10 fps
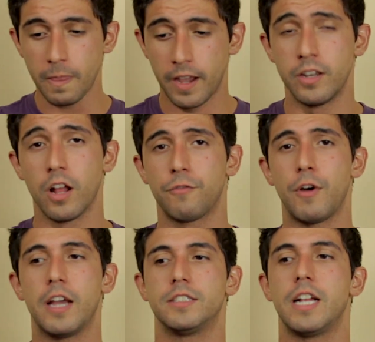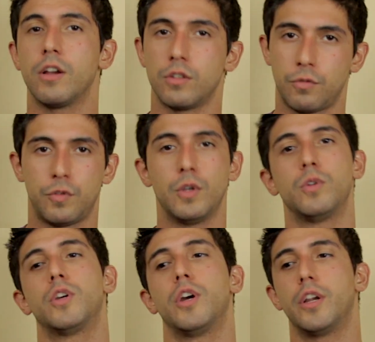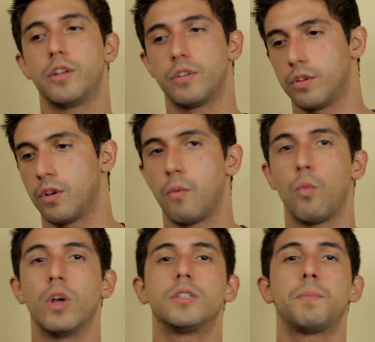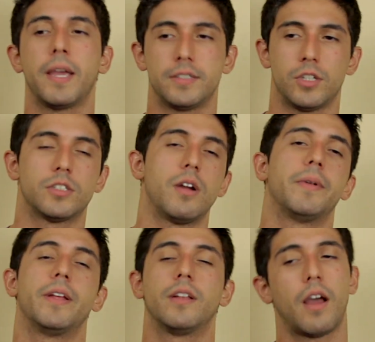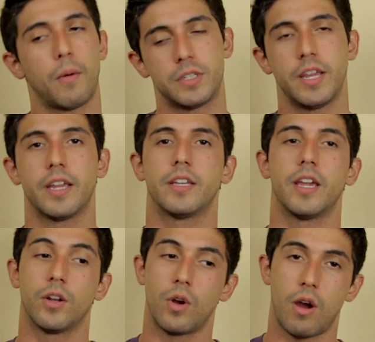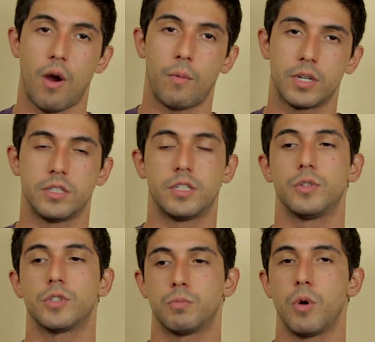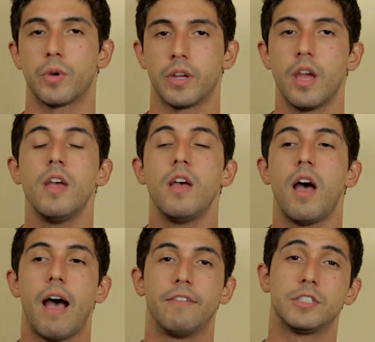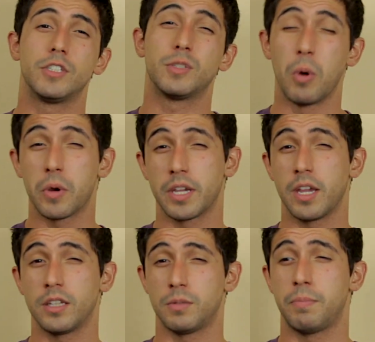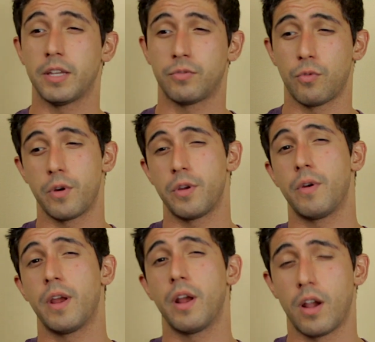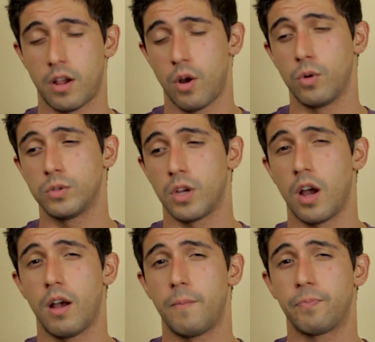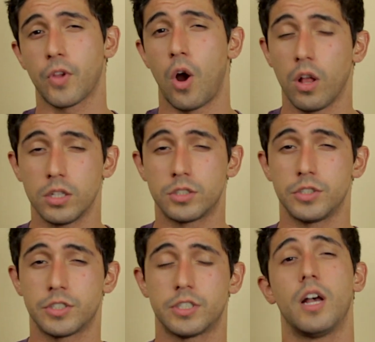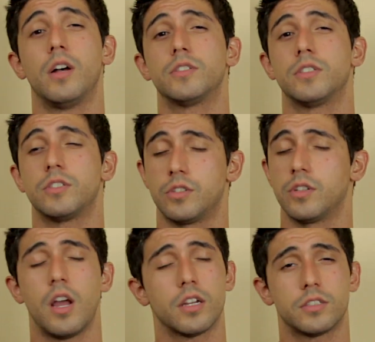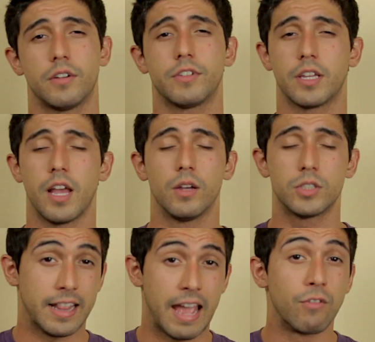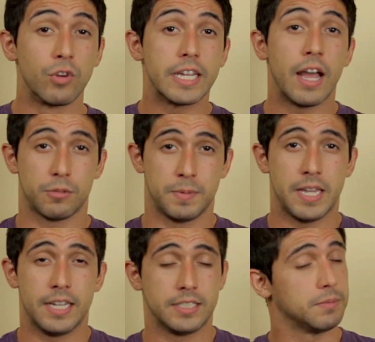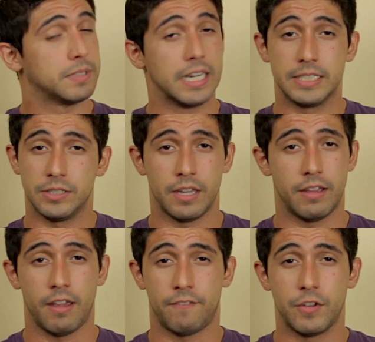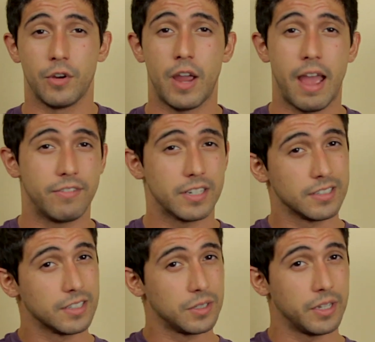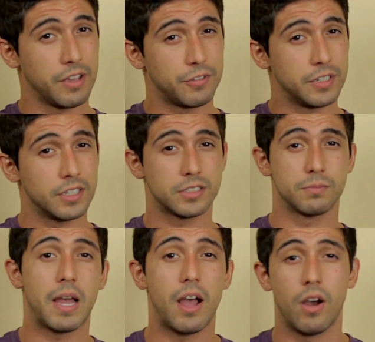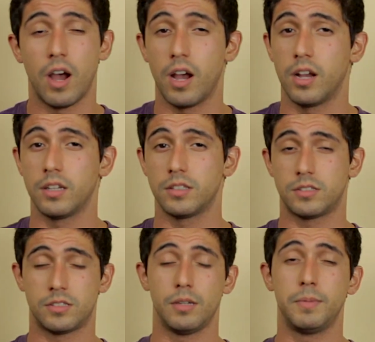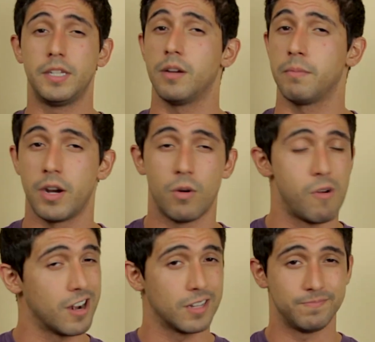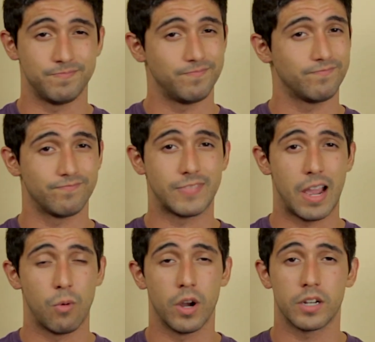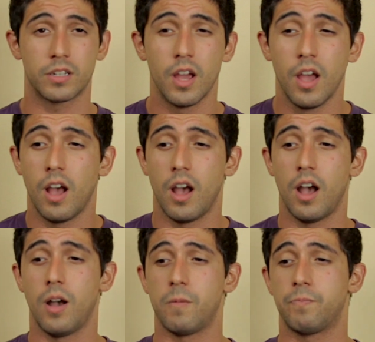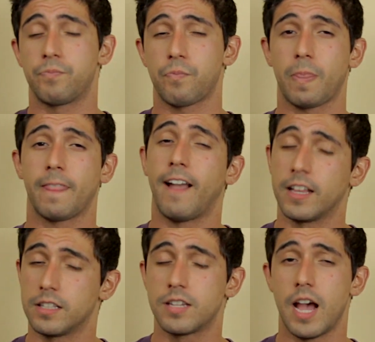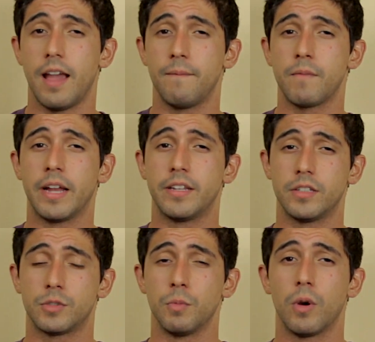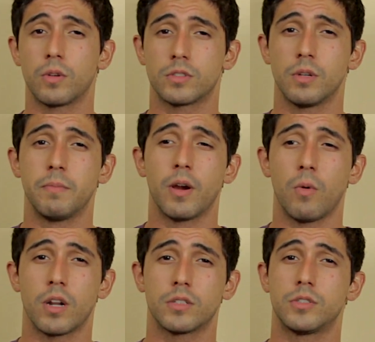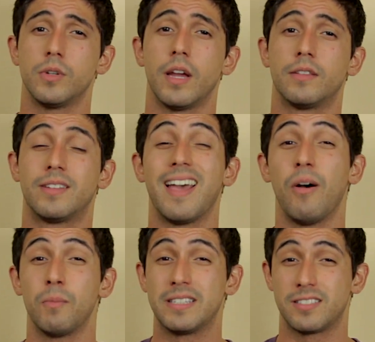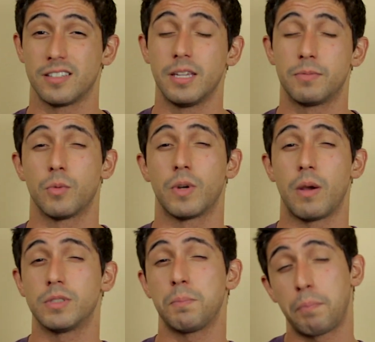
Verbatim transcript: it nullifies it out, you feel good, and once the pain starts coming in, I would take it again, or I would continue to smoke it. Obviously, smoking it is the best for you. It goes um, all into your cells and into your lungs and everything else. That really helped me, guys, and I'm telling you, if you're having a little iffiness about uh, C B D and marijuana, that worked. Um, At the time, I did smoke some marijuana too uh, to help me sleep. So when I was in